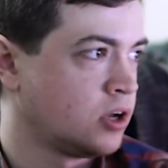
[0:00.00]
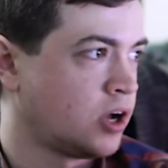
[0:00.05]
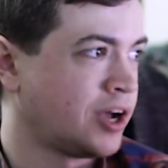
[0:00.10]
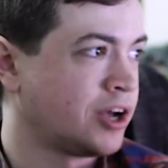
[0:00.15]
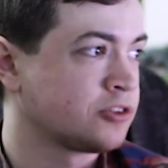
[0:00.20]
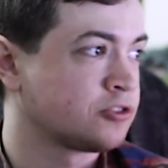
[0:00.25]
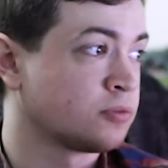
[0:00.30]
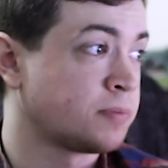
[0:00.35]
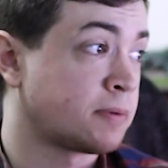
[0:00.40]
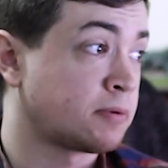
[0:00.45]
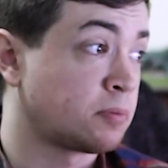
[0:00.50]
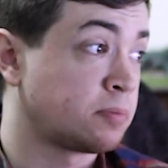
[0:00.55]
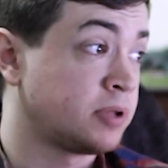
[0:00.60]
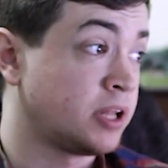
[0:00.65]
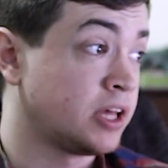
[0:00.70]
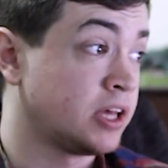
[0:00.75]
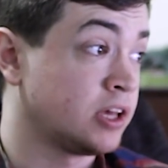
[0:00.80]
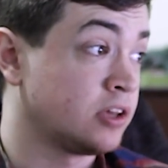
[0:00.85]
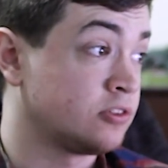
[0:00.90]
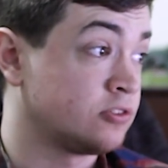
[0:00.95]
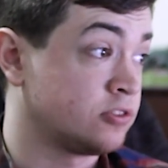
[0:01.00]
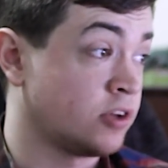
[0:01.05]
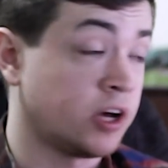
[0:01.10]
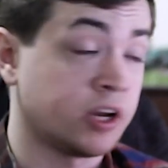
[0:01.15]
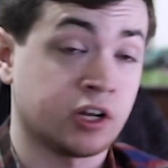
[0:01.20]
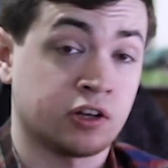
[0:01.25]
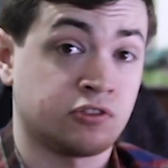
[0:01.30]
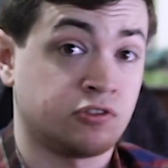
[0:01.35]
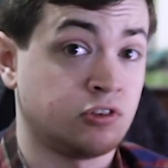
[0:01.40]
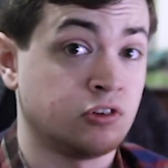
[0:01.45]
I also remember playing
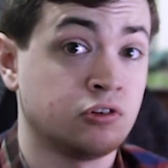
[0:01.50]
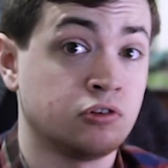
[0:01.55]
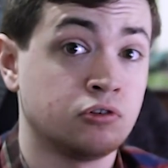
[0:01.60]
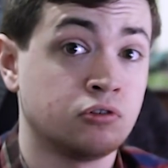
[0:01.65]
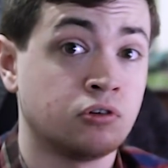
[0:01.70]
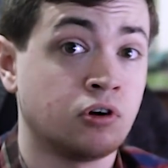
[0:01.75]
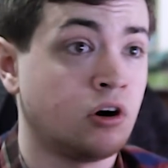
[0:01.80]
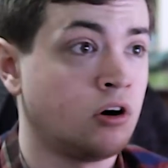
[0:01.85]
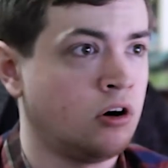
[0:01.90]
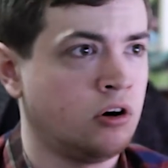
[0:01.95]
Sonic 2